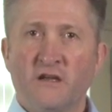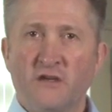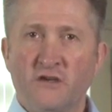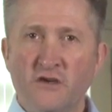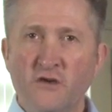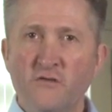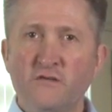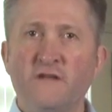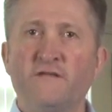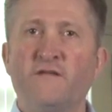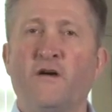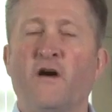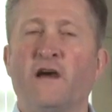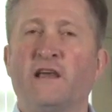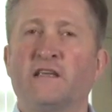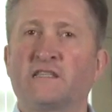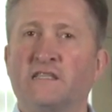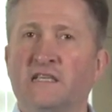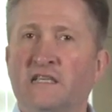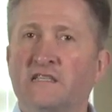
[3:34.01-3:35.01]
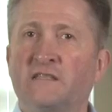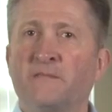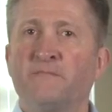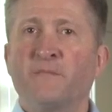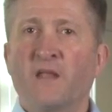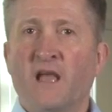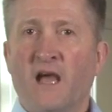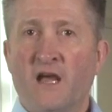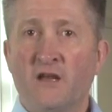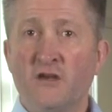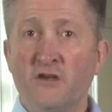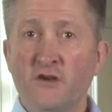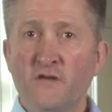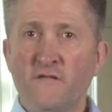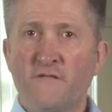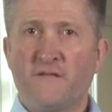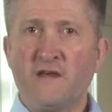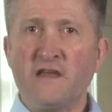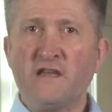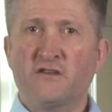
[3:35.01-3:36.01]
new devices and
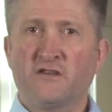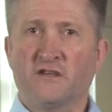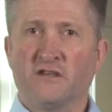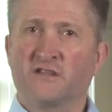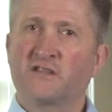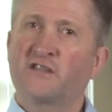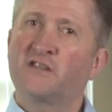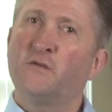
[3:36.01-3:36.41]
new features